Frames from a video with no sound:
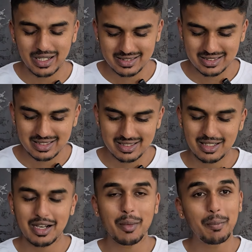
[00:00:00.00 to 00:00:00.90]
guys
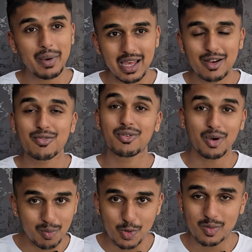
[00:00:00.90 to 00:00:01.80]
a pair
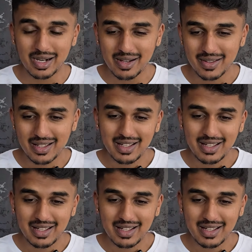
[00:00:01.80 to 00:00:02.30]
from Puma.